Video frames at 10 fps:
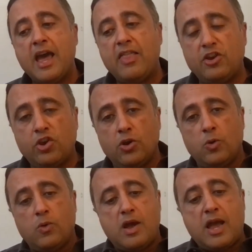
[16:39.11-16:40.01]
And then,
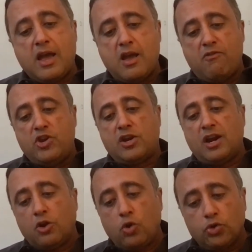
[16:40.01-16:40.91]
when you
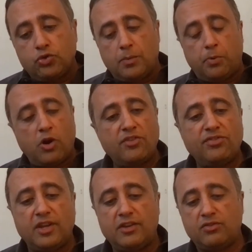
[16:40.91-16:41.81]
kind of go through the
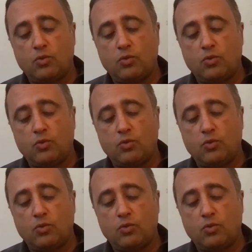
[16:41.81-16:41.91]
process,